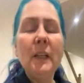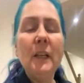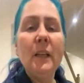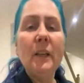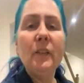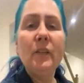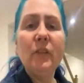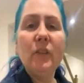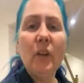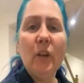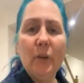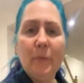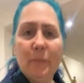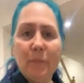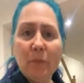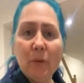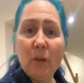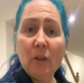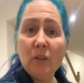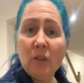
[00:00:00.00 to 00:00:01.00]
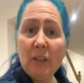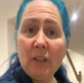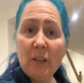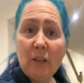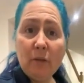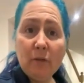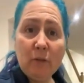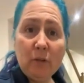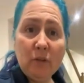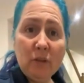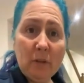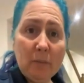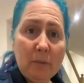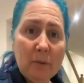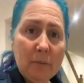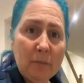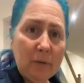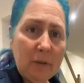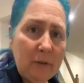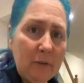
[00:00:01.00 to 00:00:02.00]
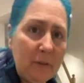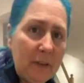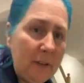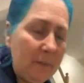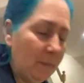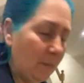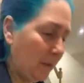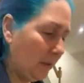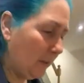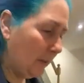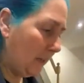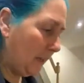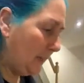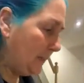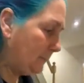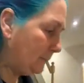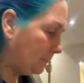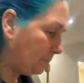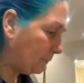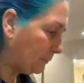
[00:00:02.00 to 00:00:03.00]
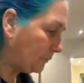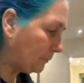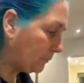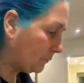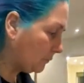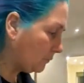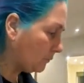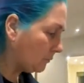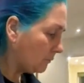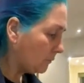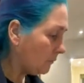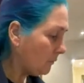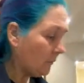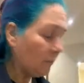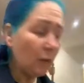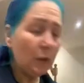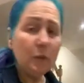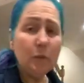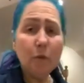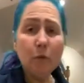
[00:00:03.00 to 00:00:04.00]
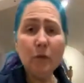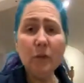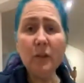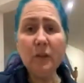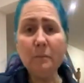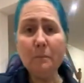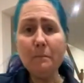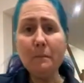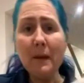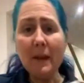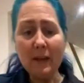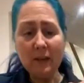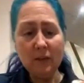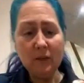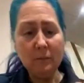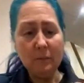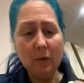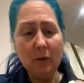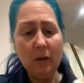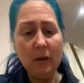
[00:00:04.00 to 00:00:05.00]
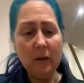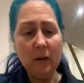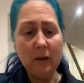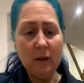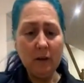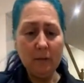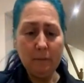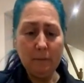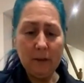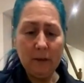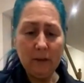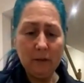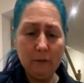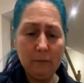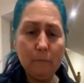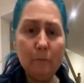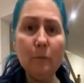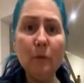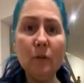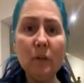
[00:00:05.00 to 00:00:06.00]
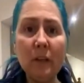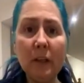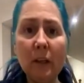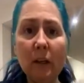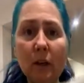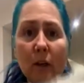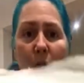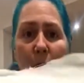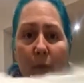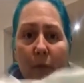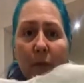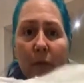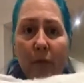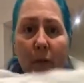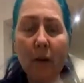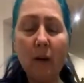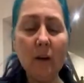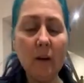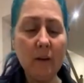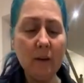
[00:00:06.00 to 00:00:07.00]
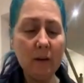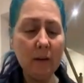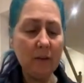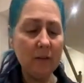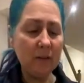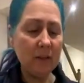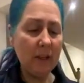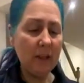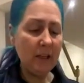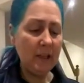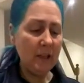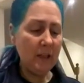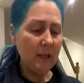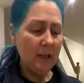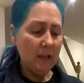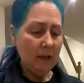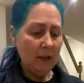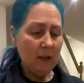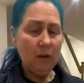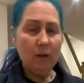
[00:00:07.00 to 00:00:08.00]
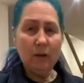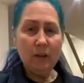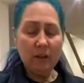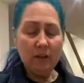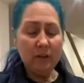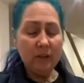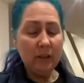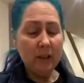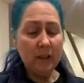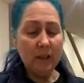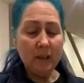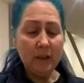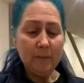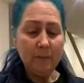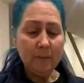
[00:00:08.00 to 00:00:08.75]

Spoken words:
So I'm going to take you through some of them briefly. Okay, you've already met my piece of muslin cloth the other day, yesterday.